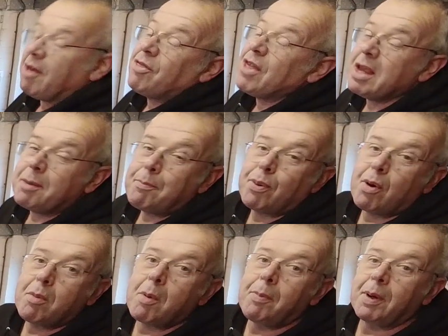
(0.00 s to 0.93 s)
I think
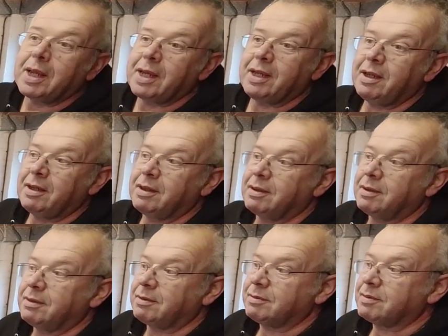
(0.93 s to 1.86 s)
probably
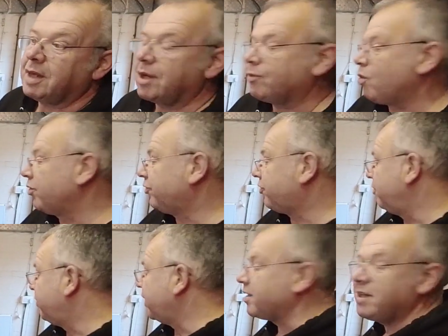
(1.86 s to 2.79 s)
I'd want
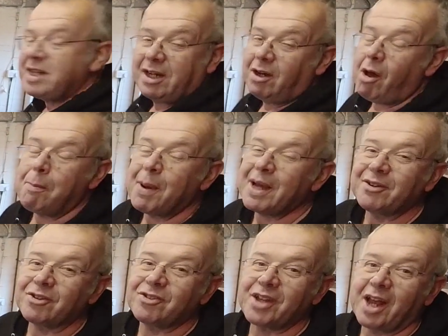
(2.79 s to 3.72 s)
to, but I'd need a lot of
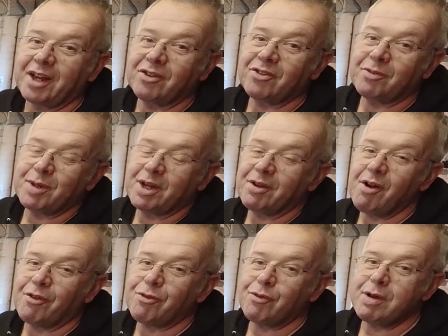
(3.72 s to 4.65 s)
paddock stands. I mean, I've
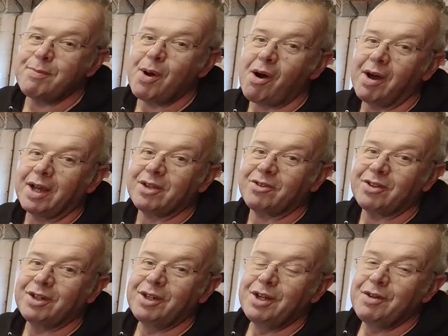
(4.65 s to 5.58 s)
got 3
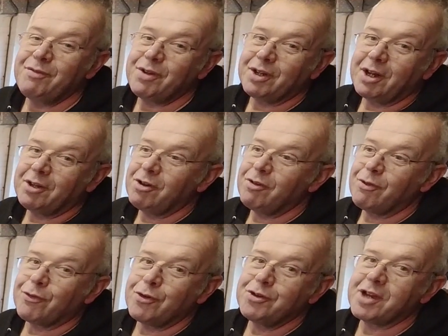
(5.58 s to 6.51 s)
bikes if you're going to do
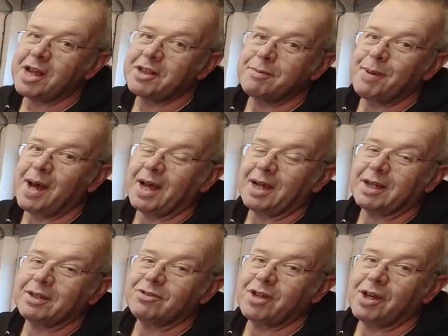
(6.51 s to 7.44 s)
the front and the back.
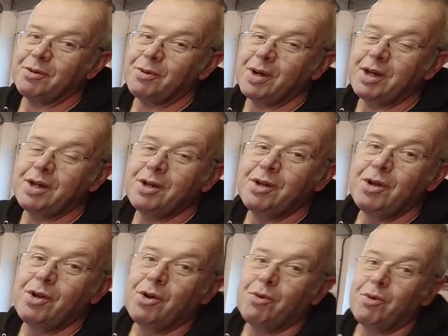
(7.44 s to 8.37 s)
So
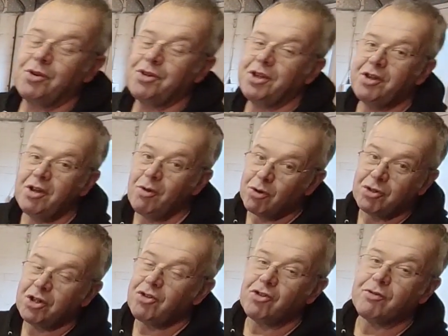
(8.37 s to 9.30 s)
what do you do?
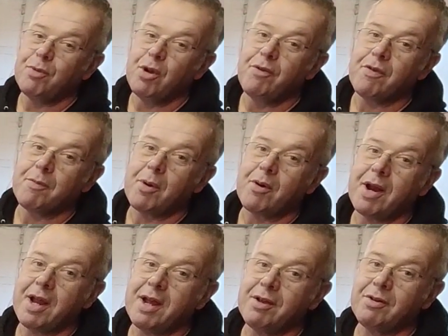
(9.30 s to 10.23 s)
Or do you just move them
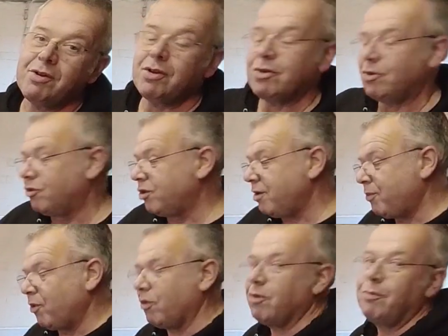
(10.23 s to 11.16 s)
around, or do you
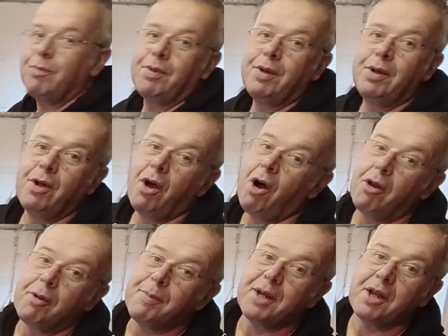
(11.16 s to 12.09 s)
put them
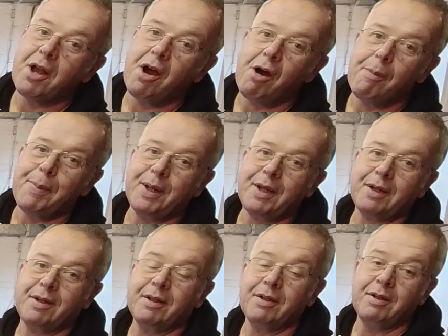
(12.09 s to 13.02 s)
on a bit of
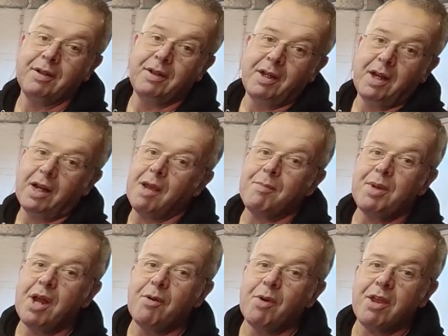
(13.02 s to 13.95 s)
carpet? Let
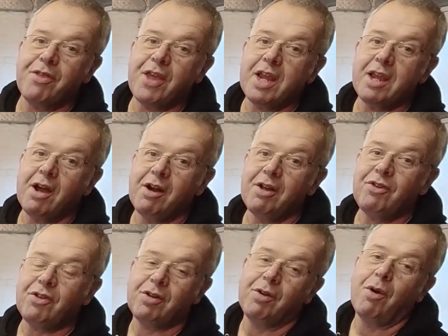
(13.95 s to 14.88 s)
me know what you think,
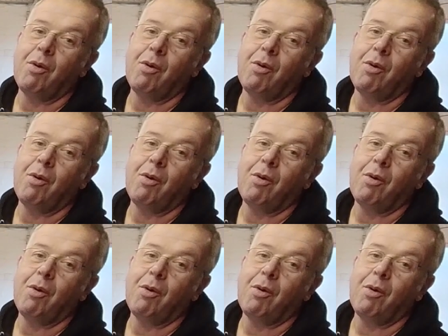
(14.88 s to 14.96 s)
guys.